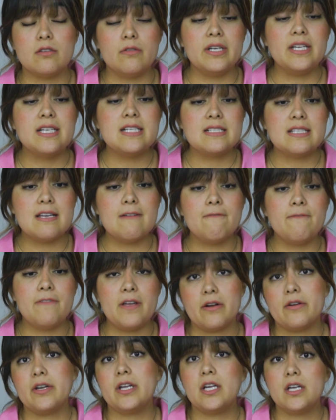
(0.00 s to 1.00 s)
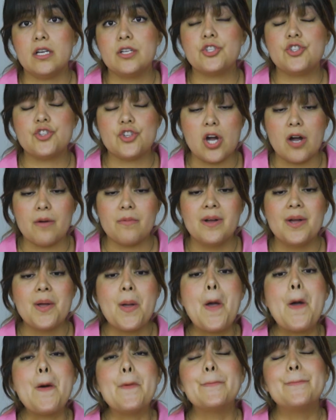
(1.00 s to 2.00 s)
so it is a very good job.
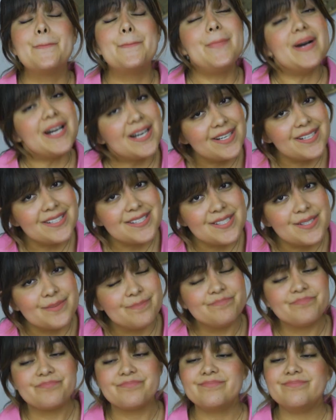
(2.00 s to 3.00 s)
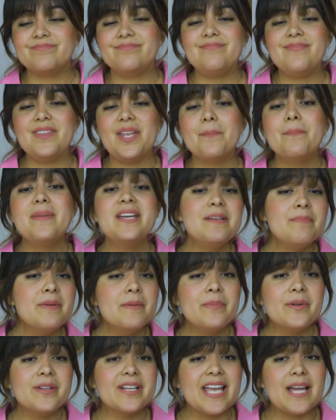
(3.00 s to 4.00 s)
But many
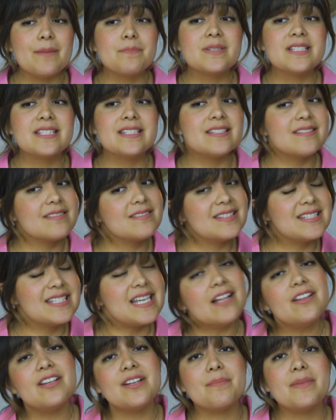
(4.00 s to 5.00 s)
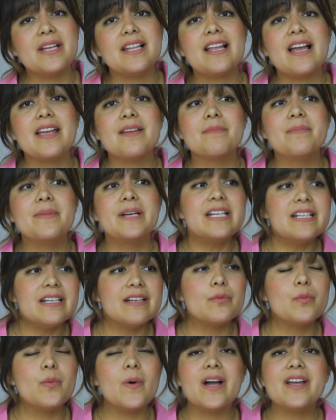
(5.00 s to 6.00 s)
people kept telling me, like,
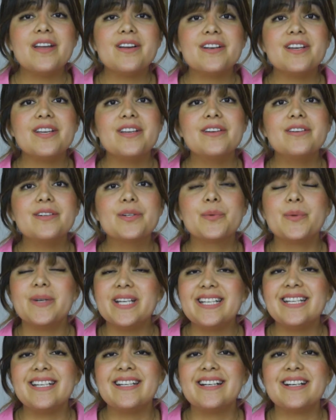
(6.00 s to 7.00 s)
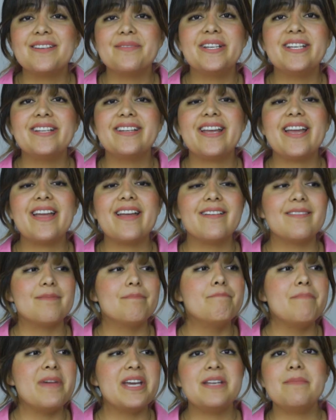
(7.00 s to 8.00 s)
Bere, why are you quitting? I mean,
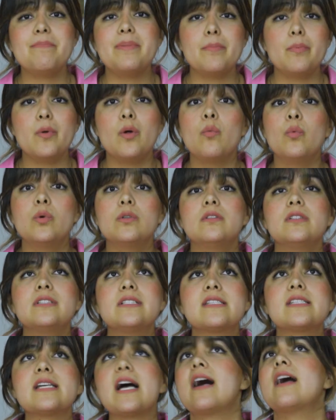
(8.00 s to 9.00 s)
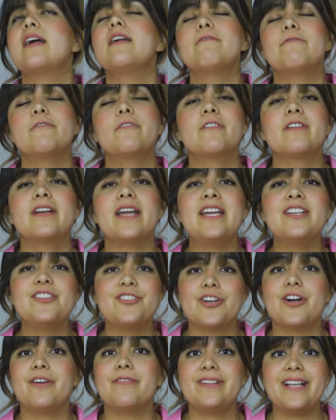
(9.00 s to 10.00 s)
many people will die for a
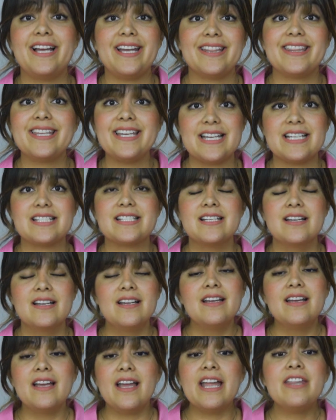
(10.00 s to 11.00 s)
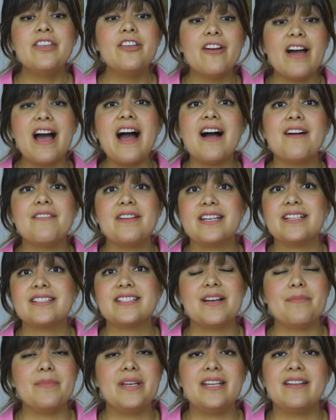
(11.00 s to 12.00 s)
job like this, and you have
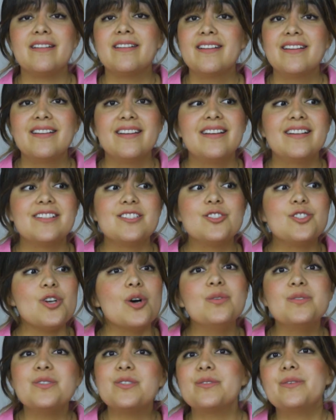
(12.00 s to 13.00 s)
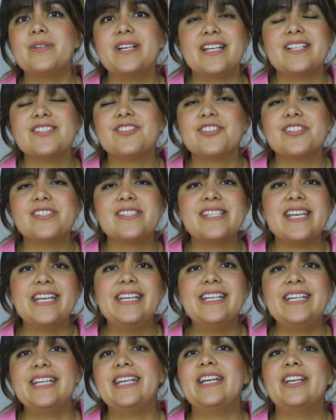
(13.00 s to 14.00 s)
it. I mean, don't do it, just
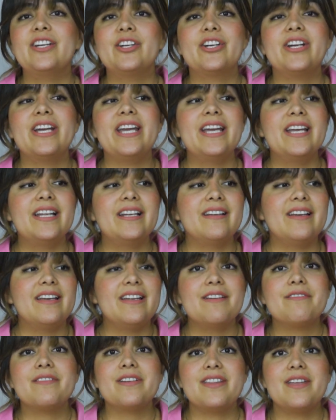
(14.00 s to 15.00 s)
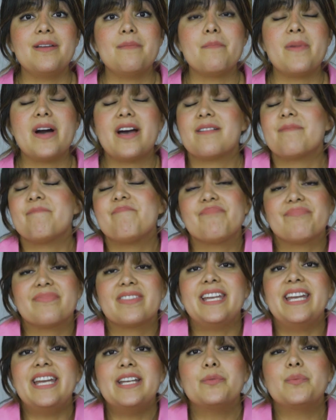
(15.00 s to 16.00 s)
stay here and, and everything. But
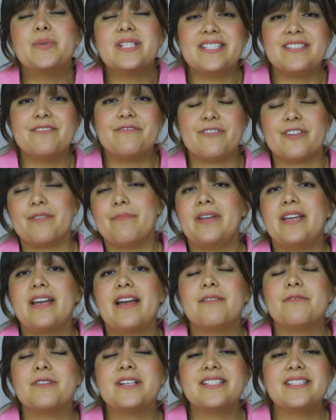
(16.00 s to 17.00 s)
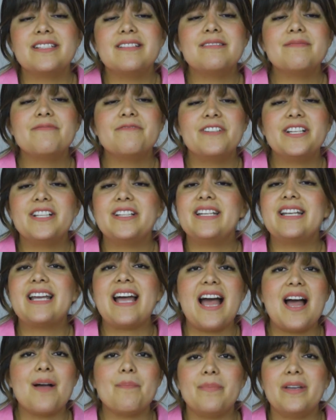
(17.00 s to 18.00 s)
it wasn't for me. I wasn't feeling
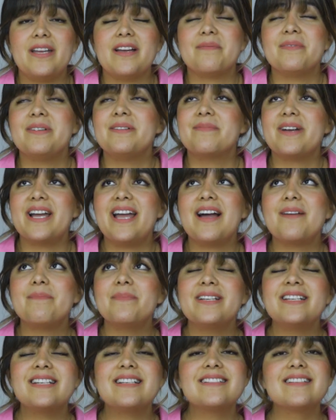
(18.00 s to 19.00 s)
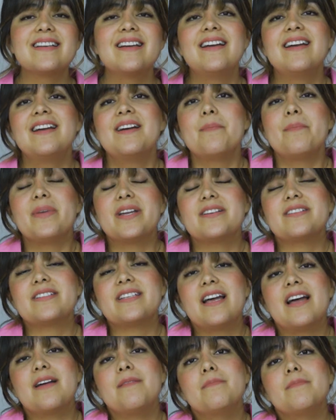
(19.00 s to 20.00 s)
happy. I mean, my happiness, because
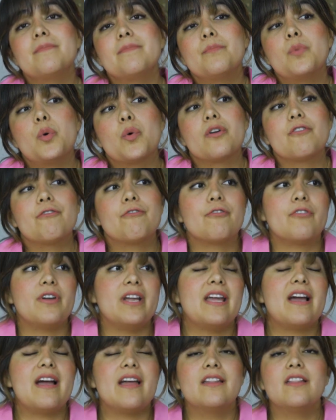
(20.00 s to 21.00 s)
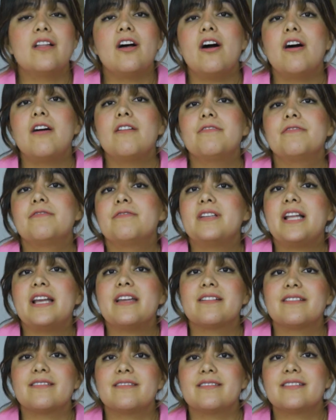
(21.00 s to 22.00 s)
I'm more free. I love
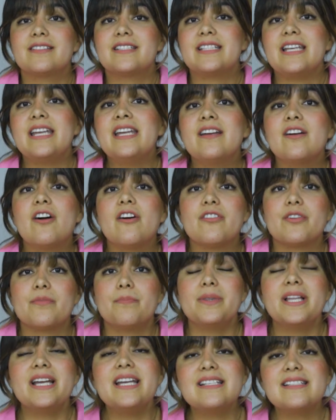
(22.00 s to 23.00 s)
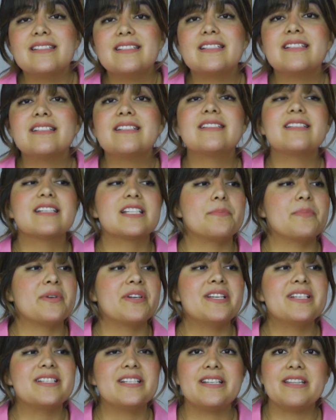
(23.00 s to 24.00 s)
like seeing other places,
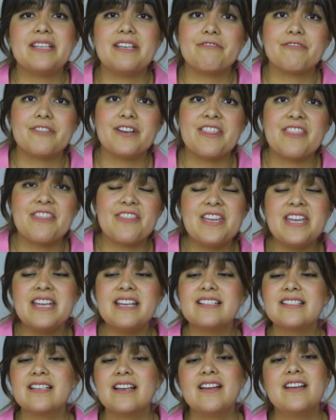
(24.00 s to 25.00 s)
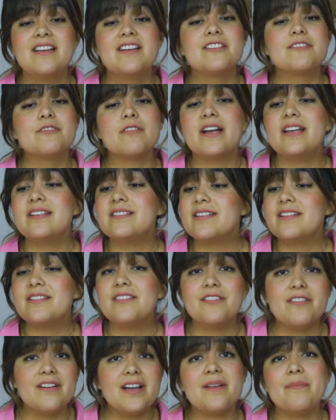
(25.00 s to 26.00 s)
experiencing different things. So I said,
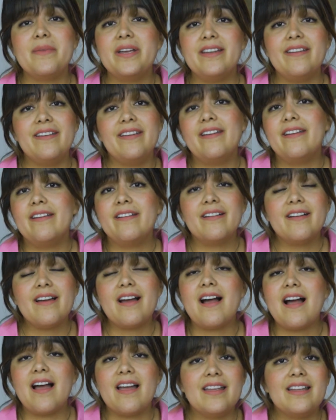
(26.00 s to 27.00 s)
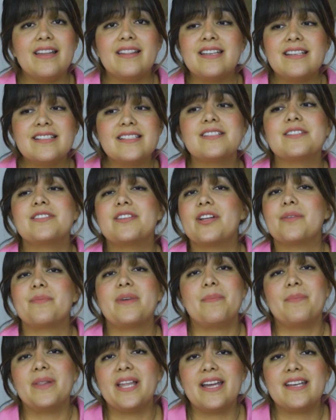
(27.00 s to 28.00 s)
no, I mean, here, this is not
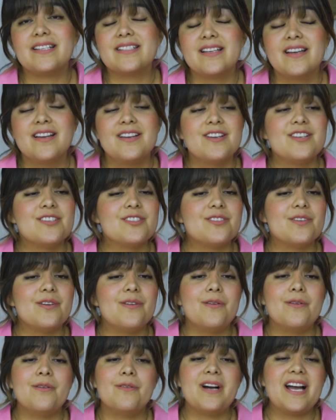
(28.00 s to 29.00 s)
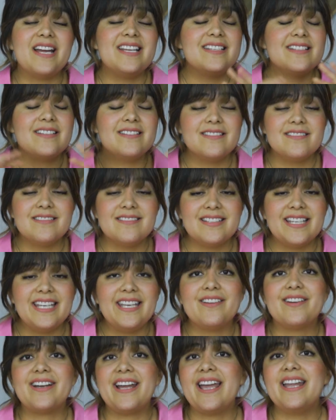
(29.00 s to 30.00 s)
my place. So I didn't
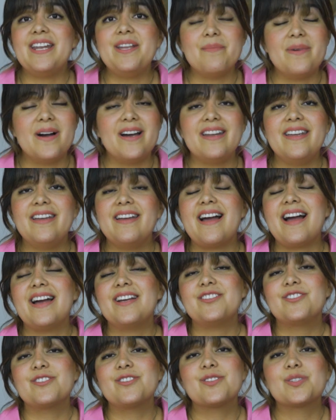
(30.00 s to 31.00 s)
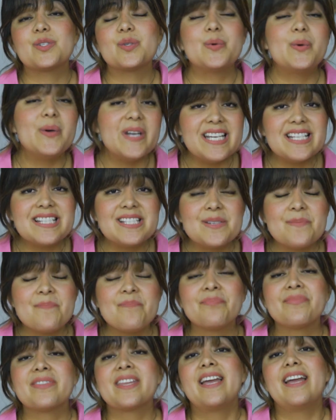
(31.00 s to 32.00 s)
hear anybody. I just quit.
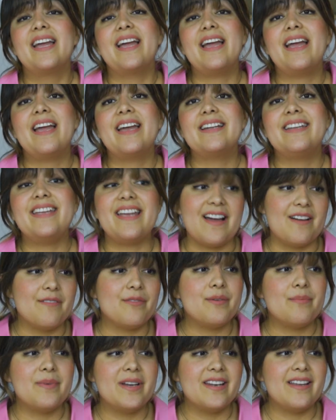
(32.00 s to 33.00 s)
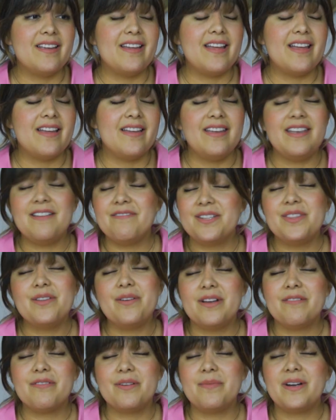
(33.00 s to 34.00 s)
And yeah, everybody, even
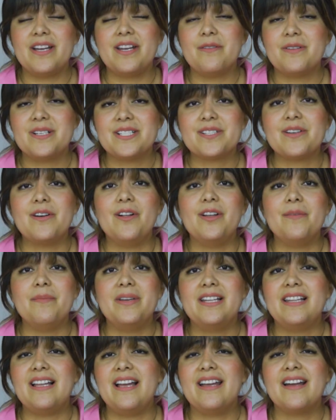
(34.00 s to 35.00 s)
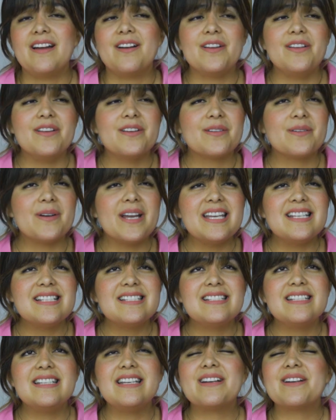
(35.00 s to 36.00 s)
though everybody was calling me like, are you
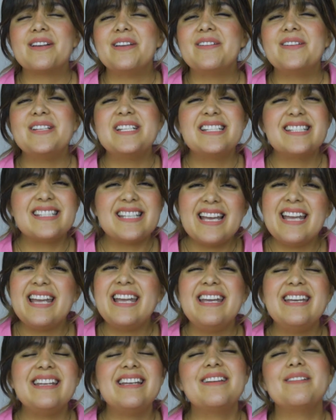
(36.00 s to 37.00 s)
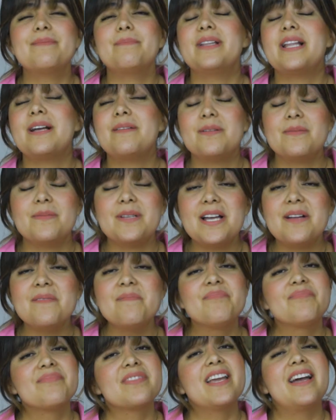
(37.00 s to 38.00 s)
crazy? Are you insane? And blah, blah, blah.